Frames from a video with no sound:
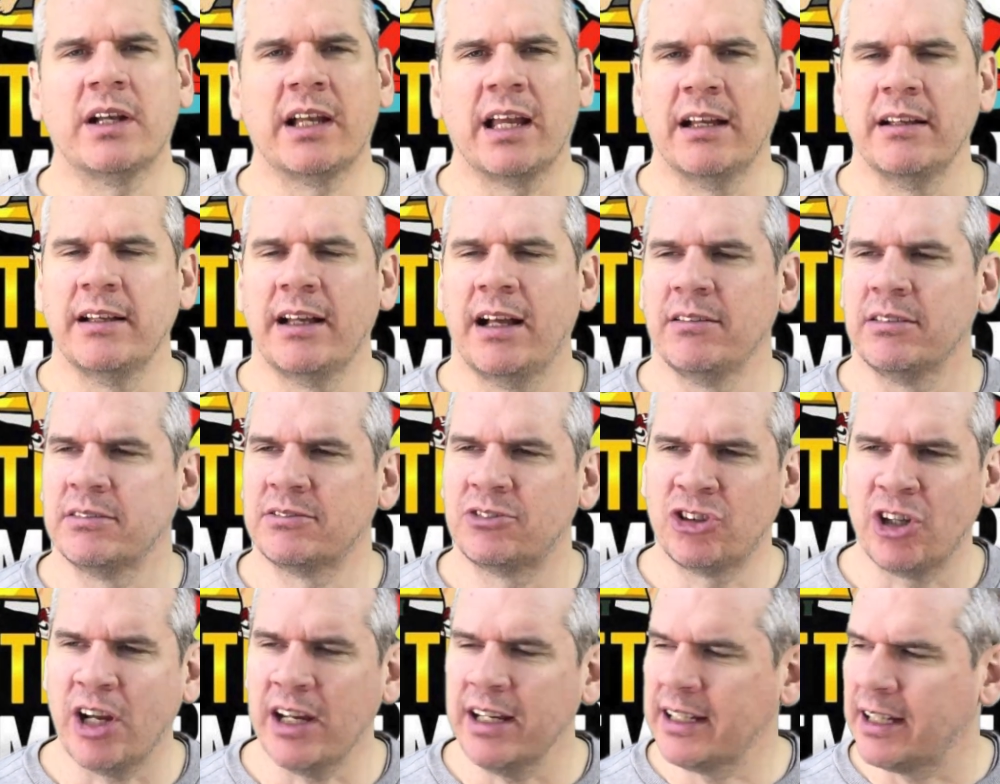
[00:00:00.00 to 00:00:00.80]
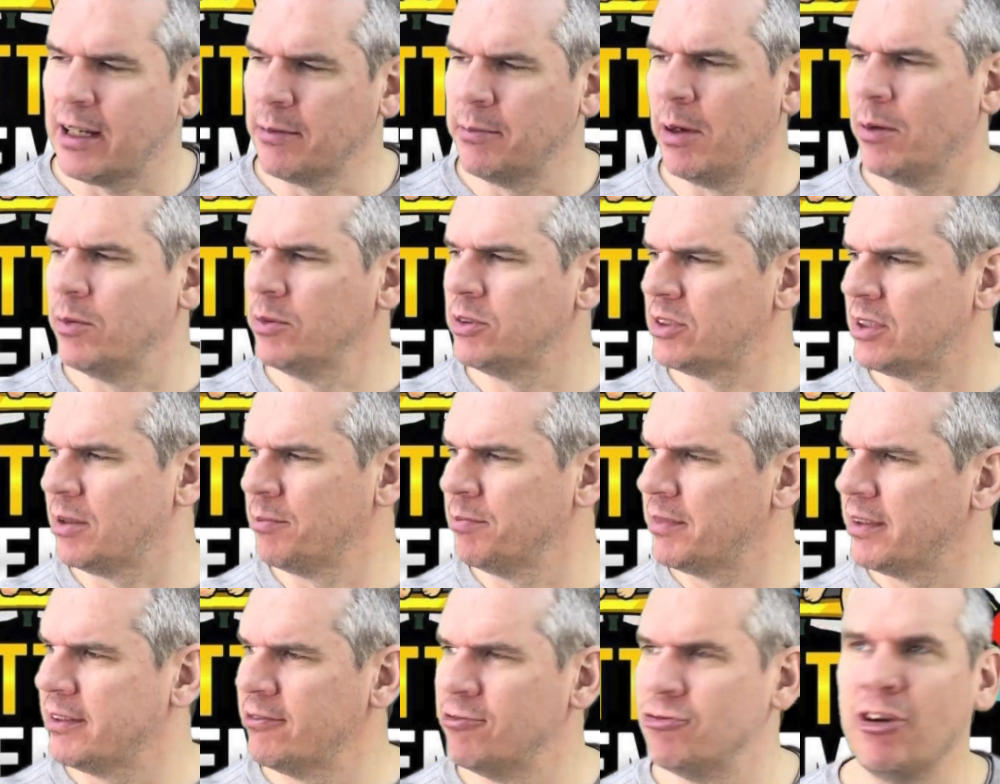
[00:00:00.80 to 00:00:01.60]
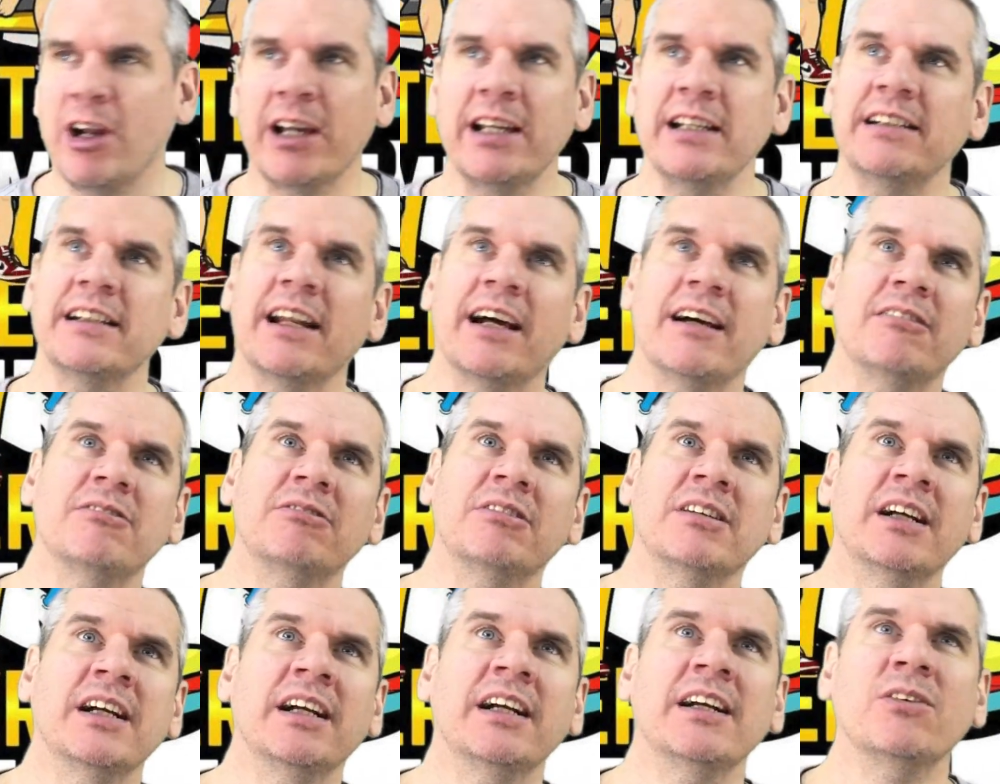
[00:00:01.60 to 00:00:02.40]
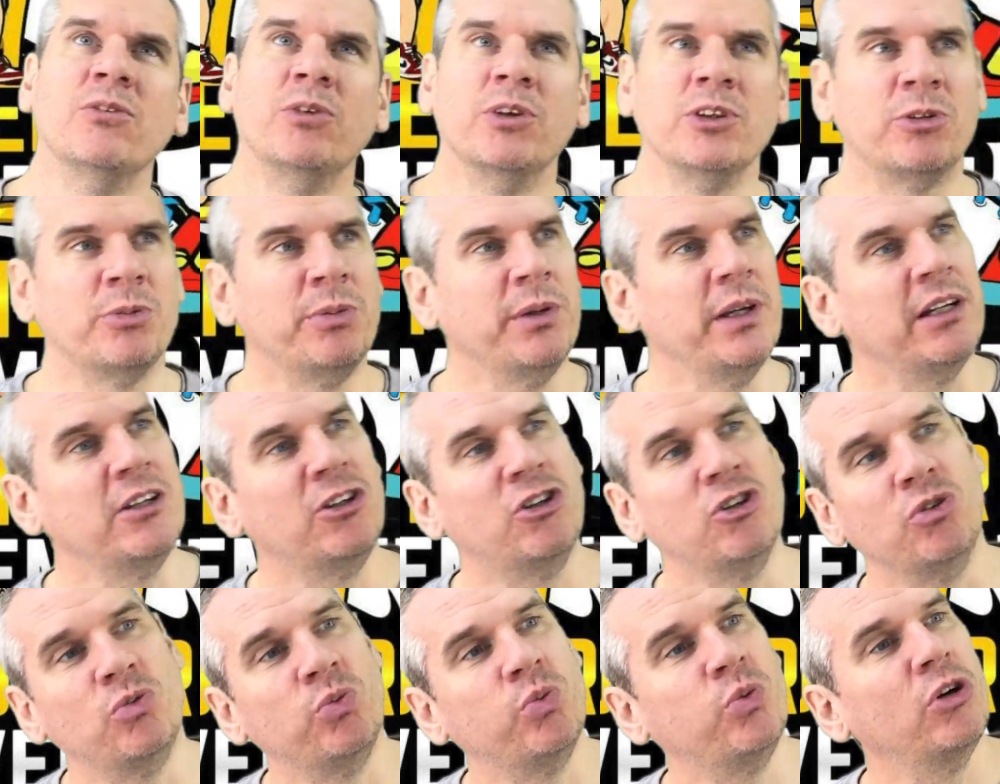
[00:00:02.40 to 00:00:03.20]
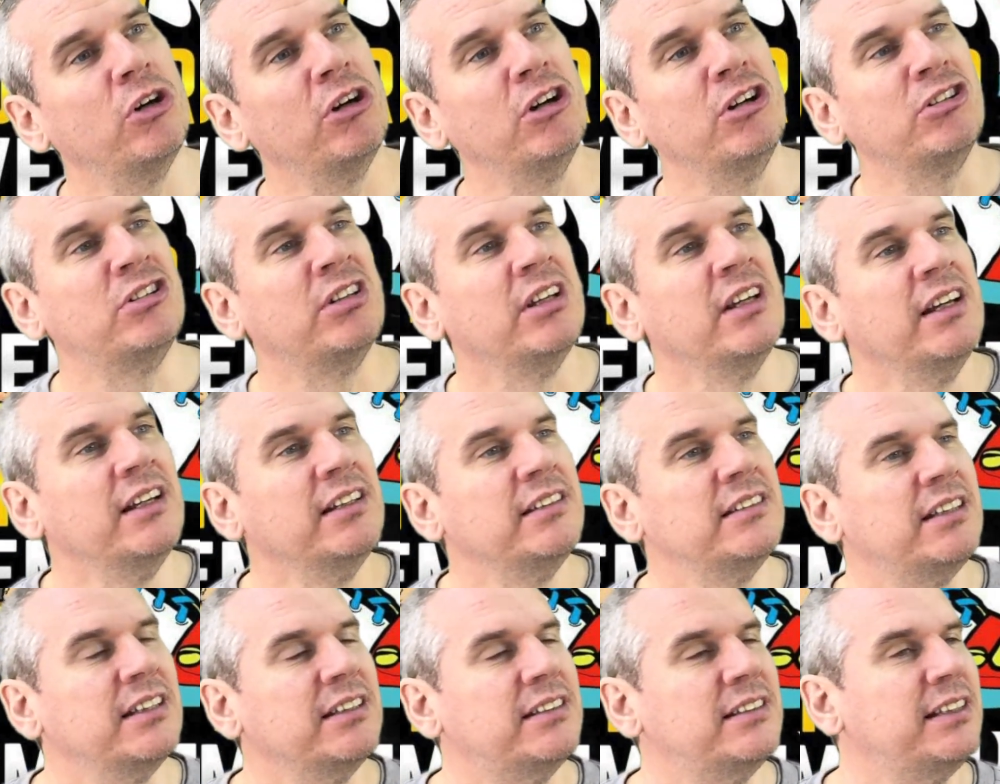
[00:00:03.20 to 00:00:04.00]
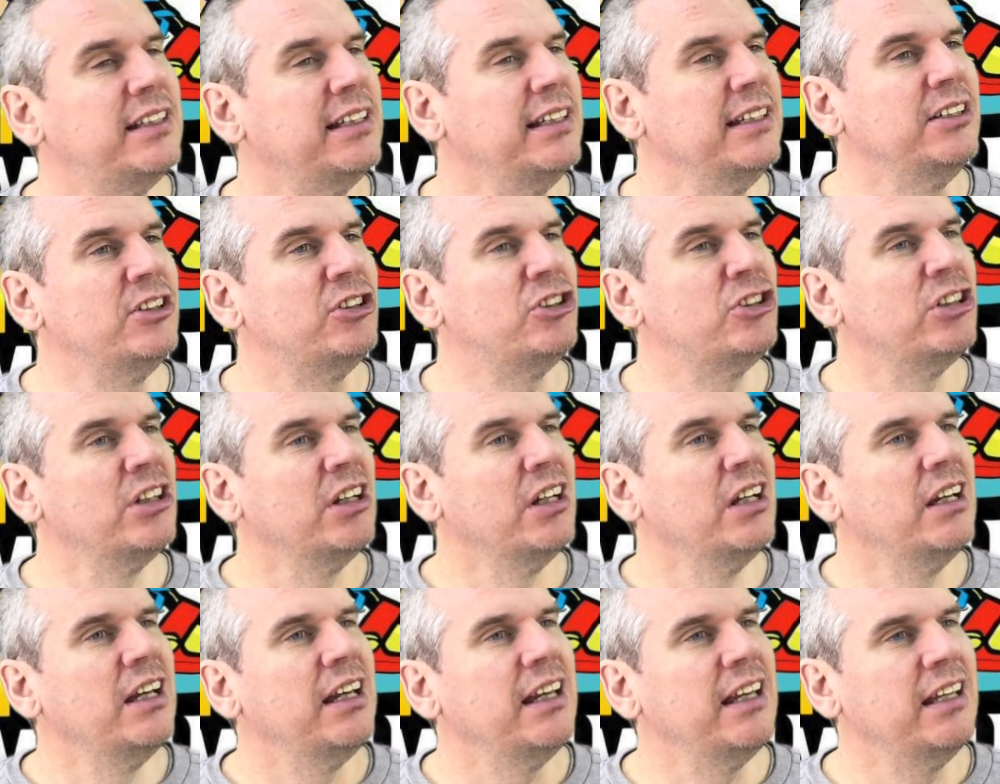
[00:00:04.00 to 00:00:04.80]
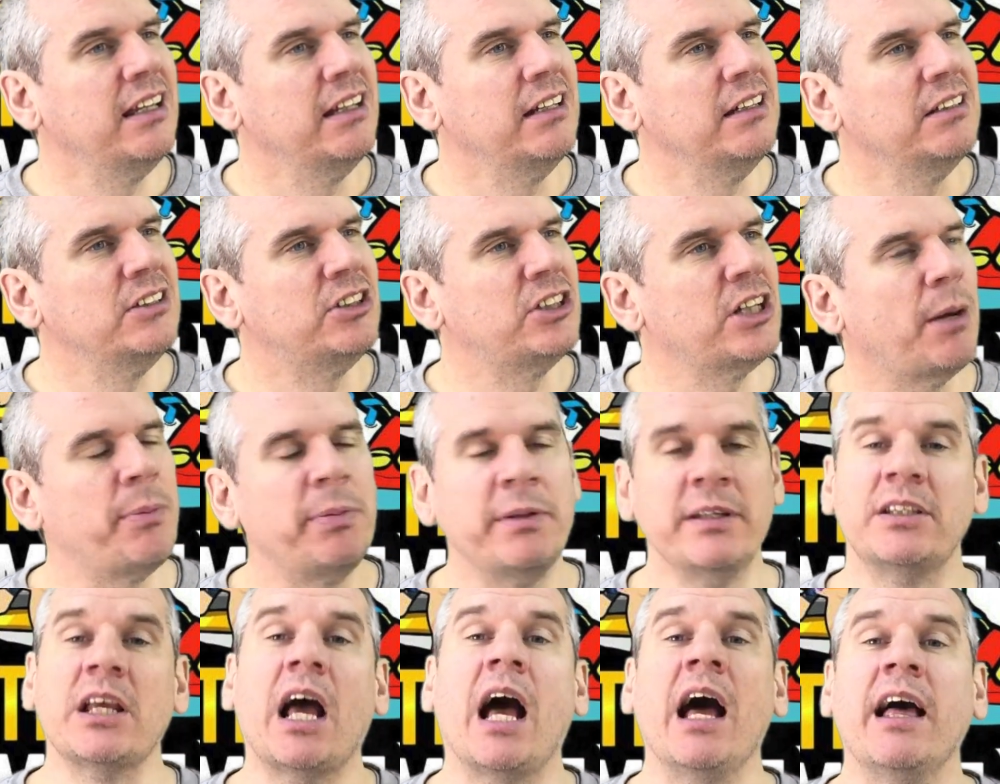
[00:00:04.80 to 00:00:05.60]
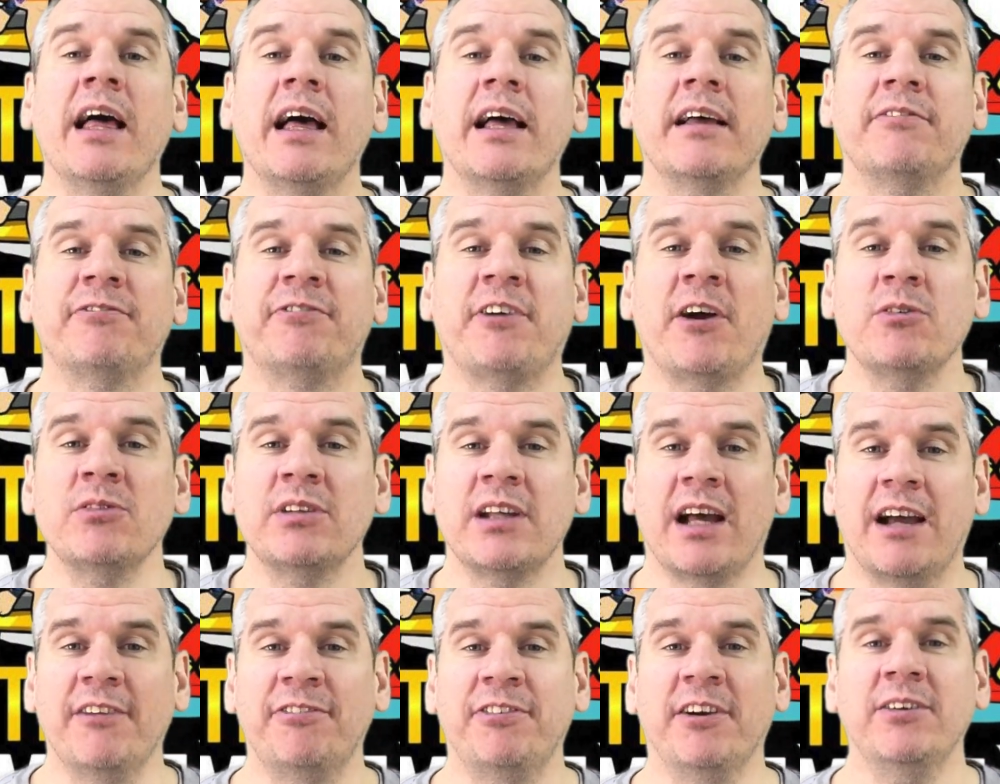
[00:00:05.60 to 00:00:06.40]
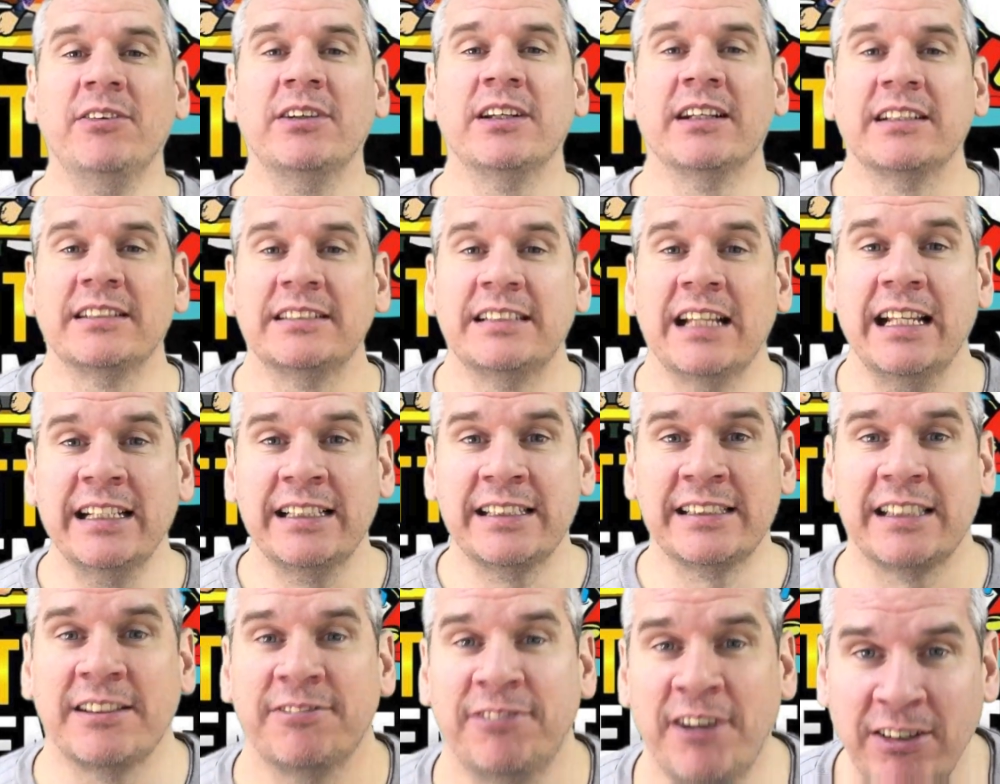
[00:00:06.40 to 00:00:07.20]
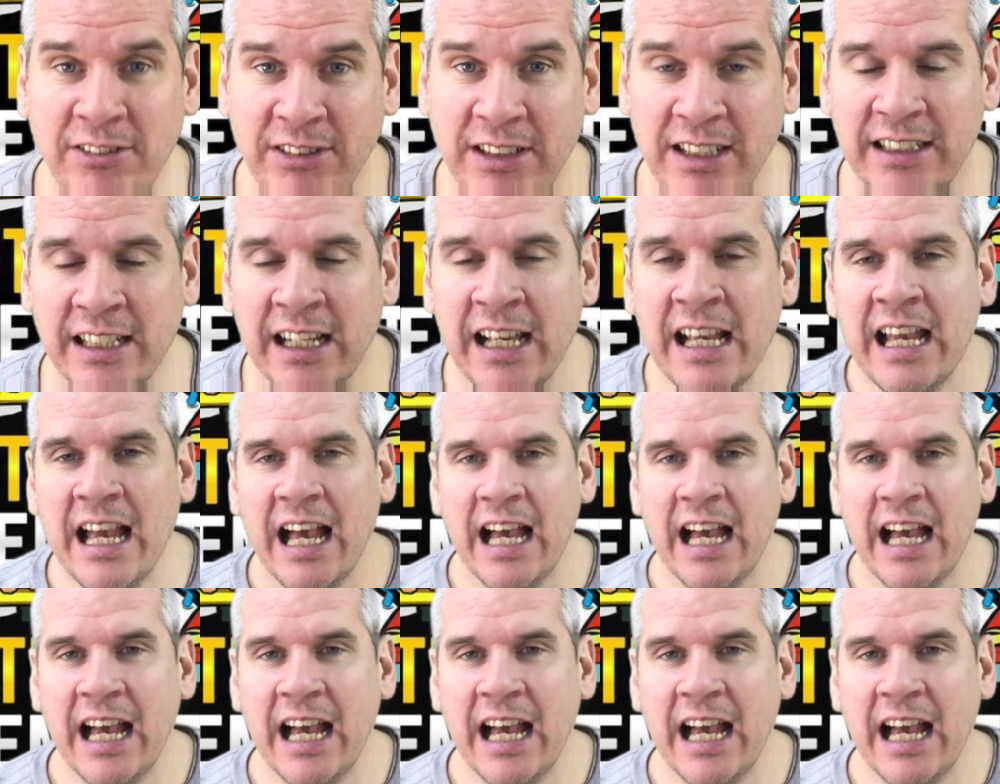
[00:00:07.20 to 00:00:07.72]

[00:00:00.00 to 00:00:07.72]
I'll try and come up with something right now, which would be a good word to teach in Japanese. I found it. I found it.